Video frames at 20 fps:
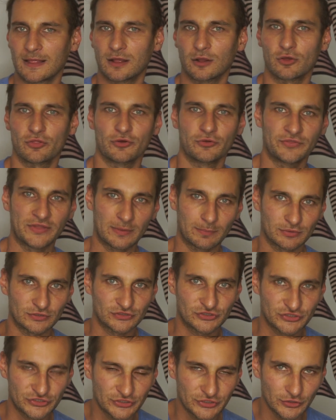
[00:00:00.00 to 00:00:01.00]
Although
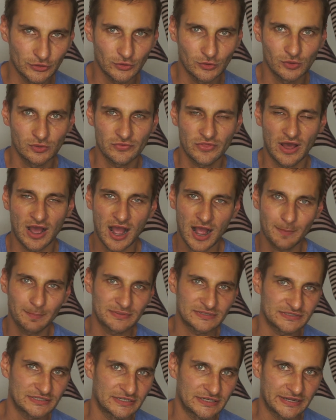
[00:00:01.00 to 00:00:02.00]
number 2, the
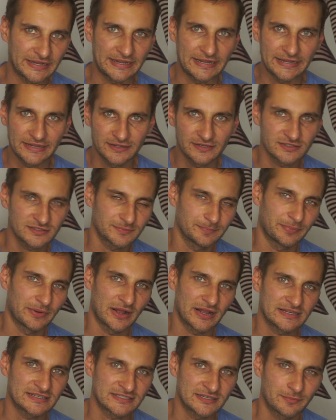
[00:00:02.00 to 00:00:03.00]
opposite, is
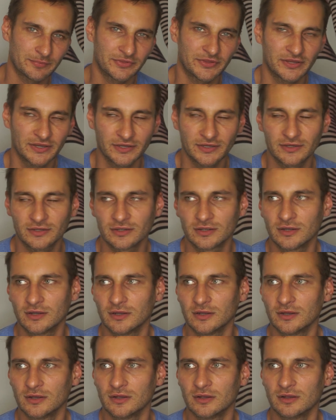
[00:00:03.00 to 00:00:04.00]
buy something
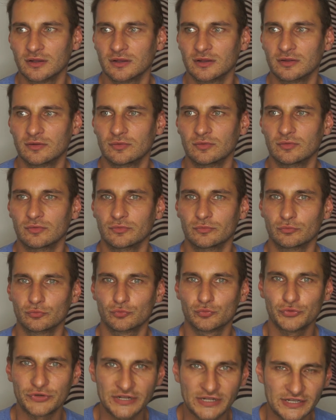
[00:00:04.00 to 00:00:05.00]

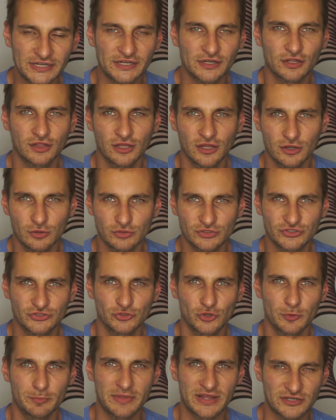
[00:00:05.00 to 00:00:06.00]
really close
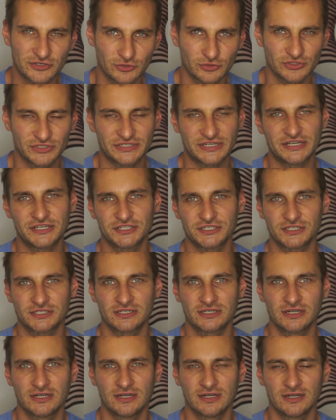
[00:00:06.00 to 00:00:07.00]
to a metro station.
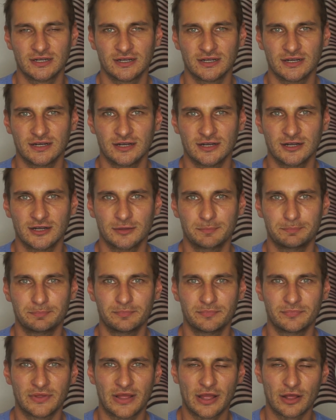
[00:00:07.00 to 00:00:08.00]

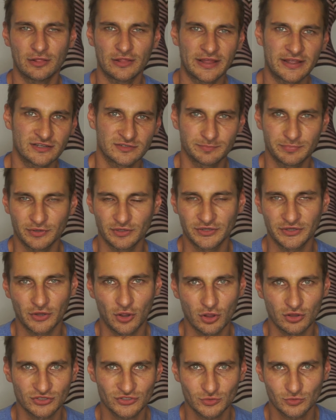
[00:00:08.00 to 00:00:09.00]
LA is building
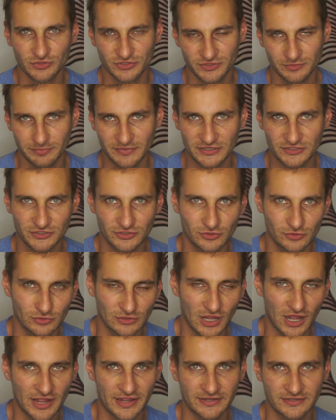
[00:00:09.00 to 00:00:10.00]
all sorts of metro
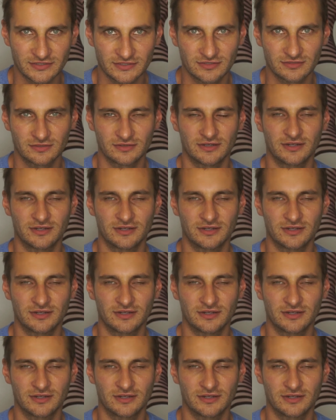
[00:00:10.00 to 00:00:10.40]
lines.